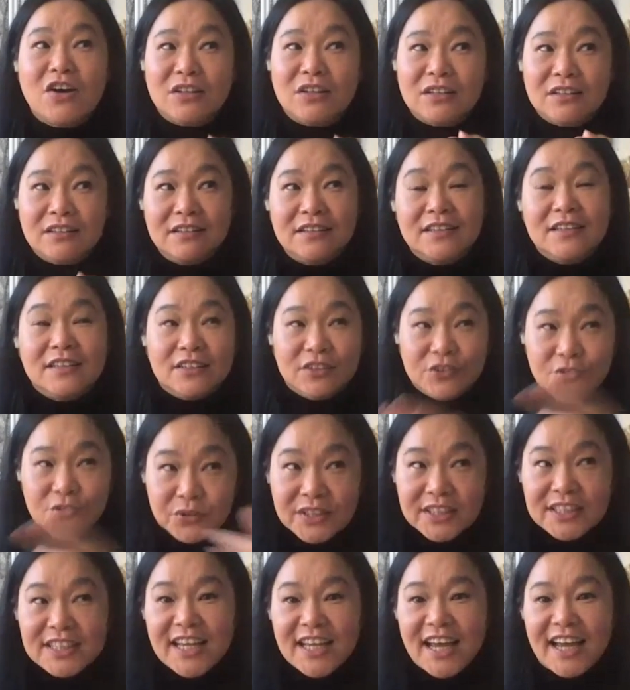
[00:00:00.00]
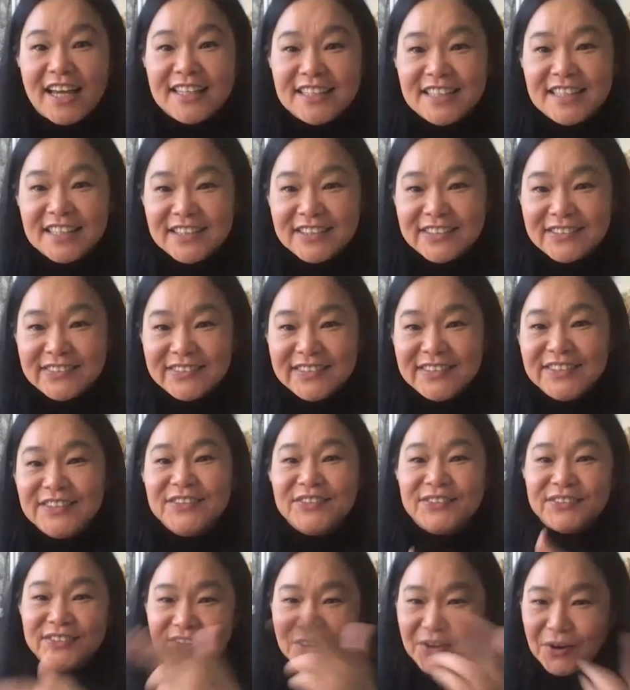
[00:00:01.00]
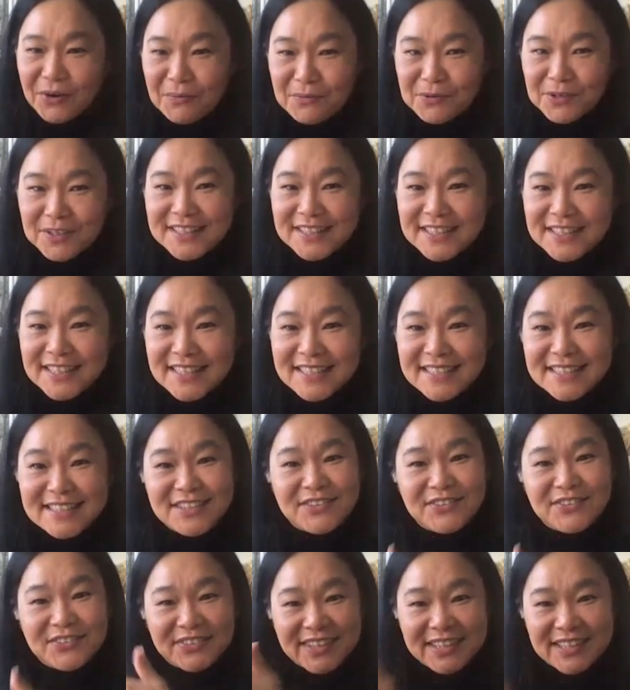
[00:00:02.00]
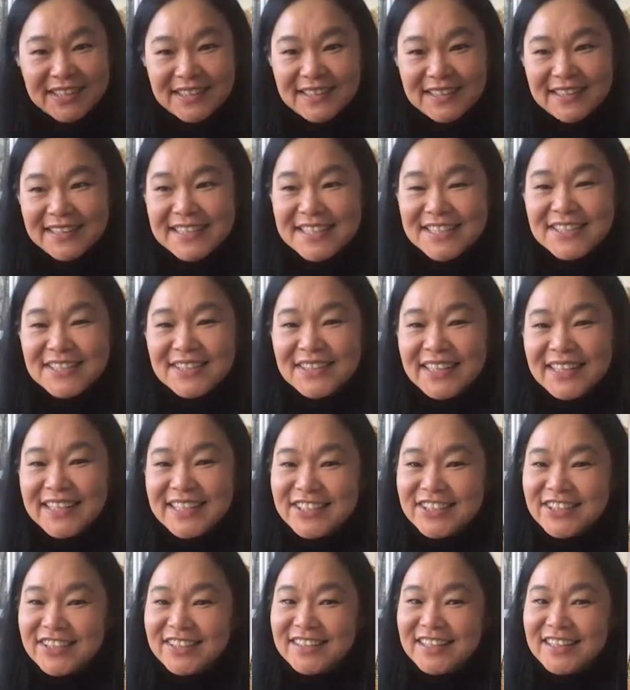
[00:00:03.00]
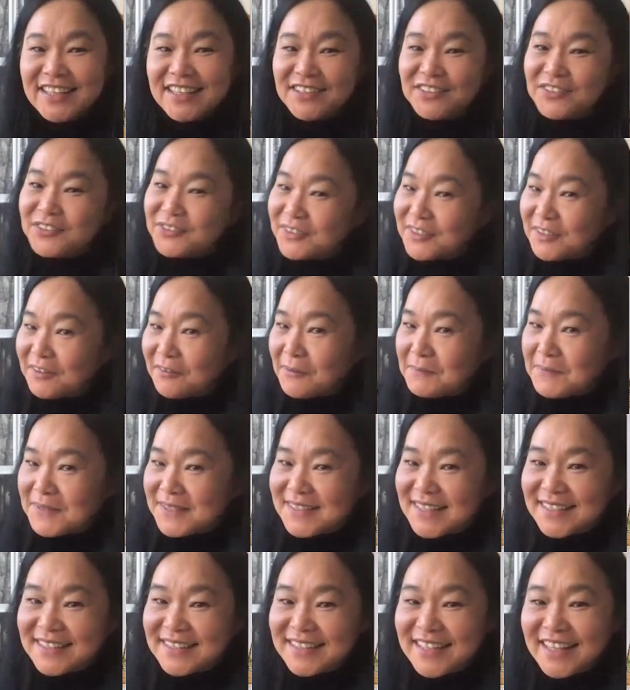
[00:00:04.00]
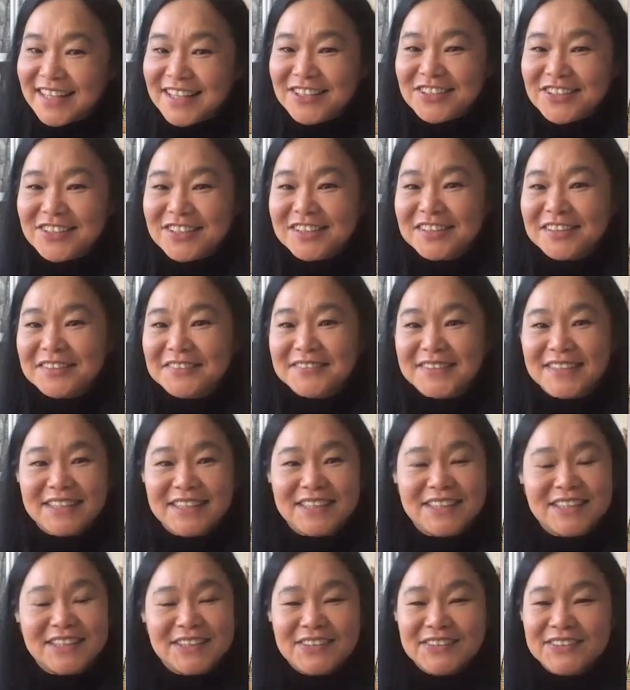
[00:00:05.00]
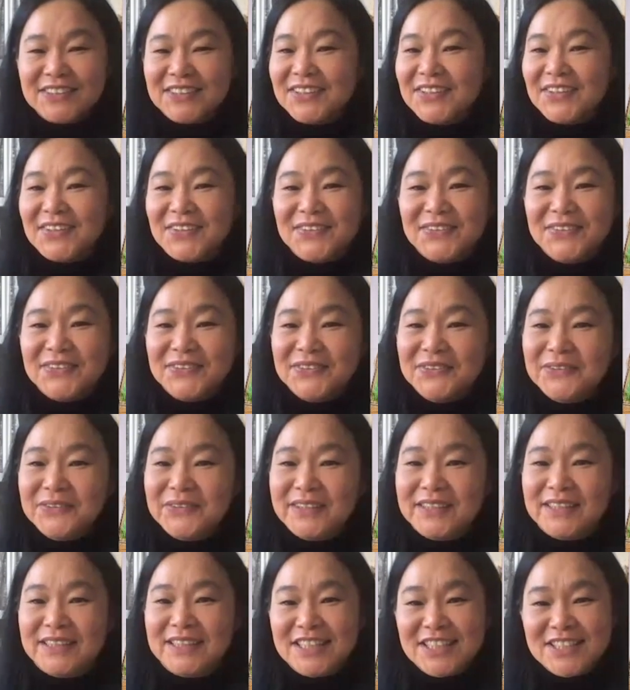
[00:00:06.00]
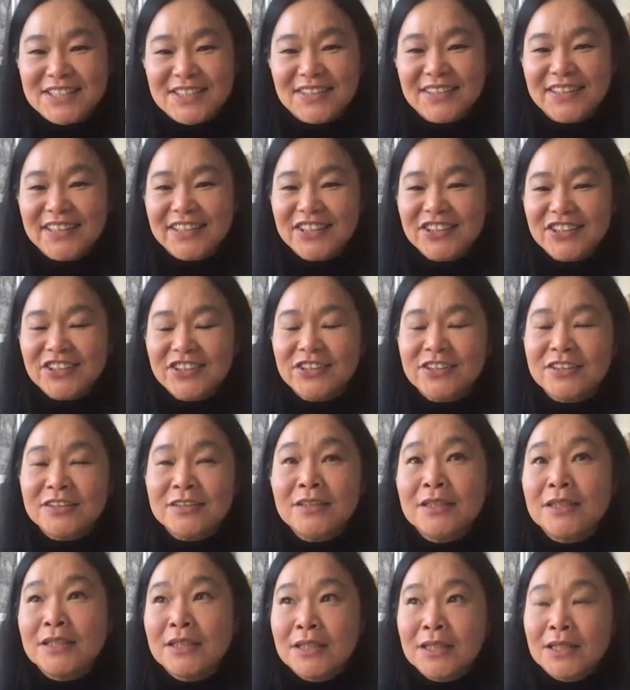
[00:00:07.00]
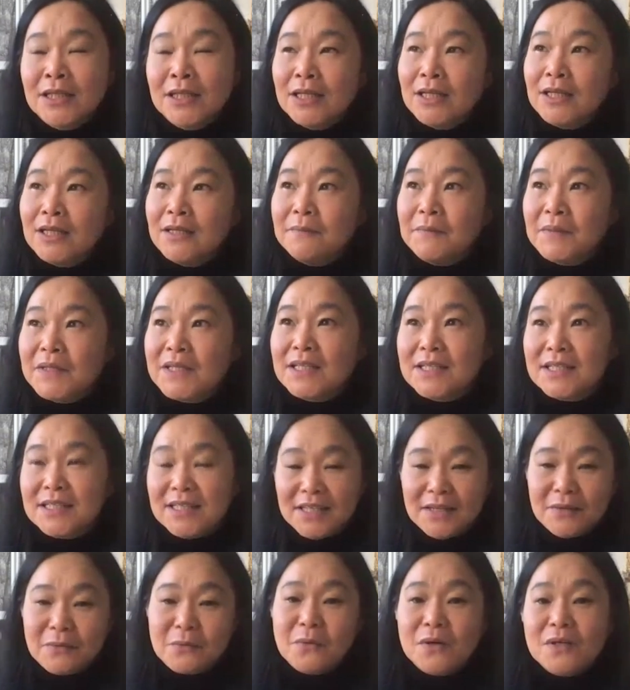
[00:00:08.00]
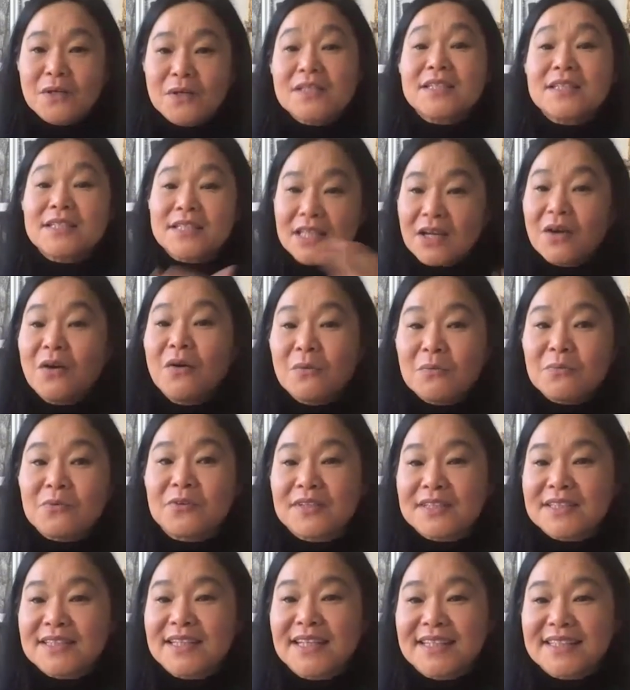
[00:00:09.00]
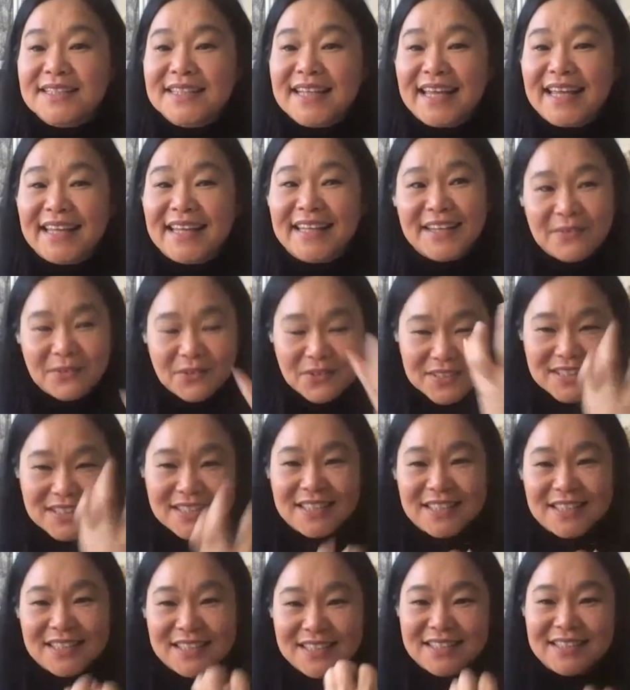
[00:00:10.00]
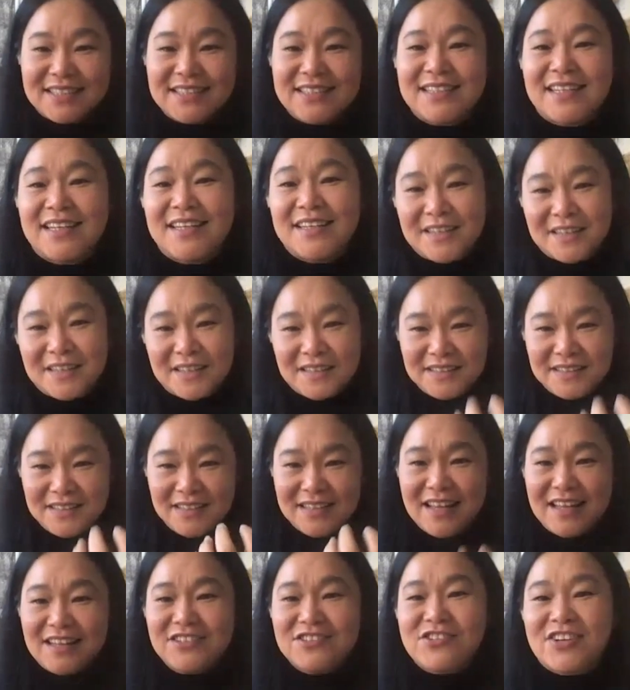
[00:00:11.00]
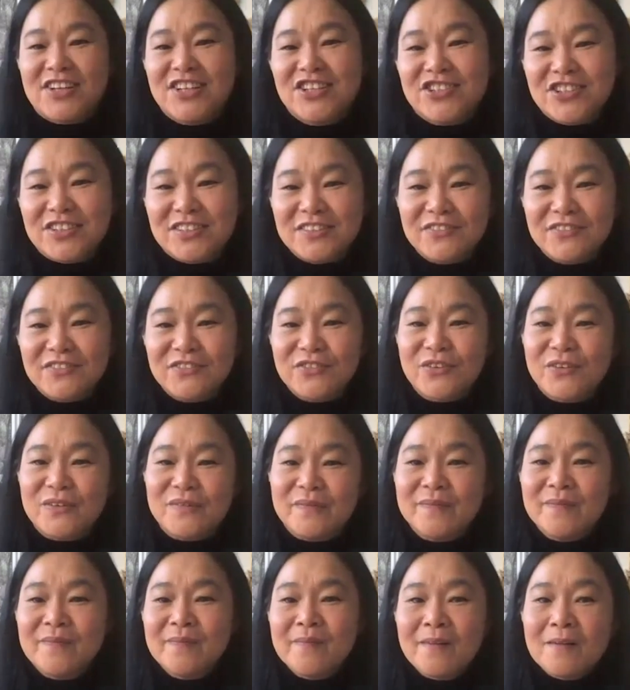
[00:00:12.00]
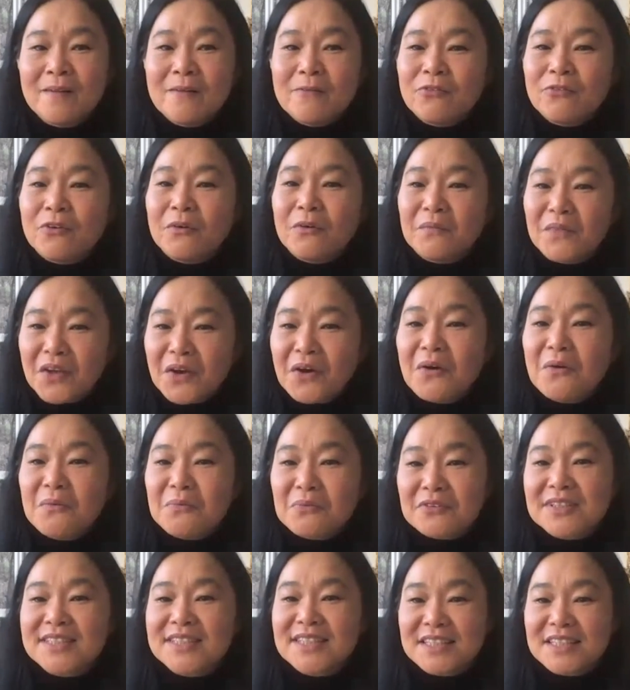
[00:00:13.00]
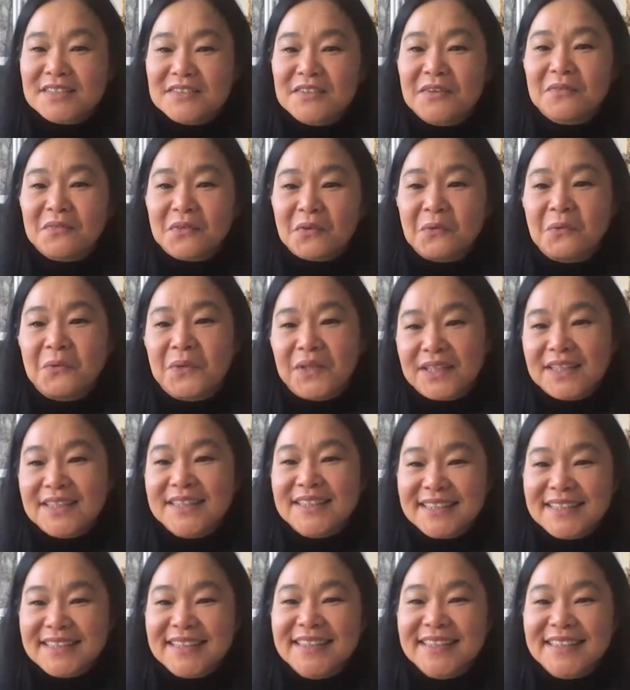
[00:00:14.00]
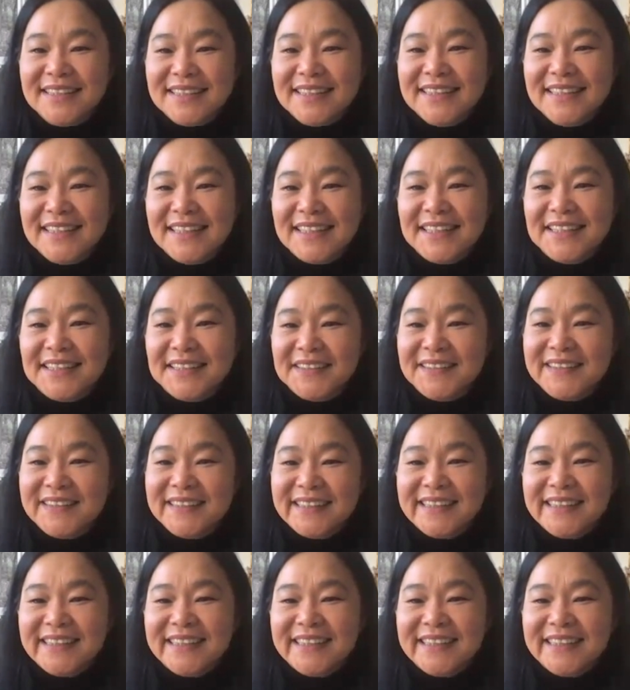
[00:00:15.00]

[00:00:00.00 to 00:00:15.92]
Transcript: not to the title to the whole process, to the installation and to the representation of the, the whole uh, installation. Yeah. Because it was the whole process and it was the uh, extraction from from the whole process of the work. Yeah.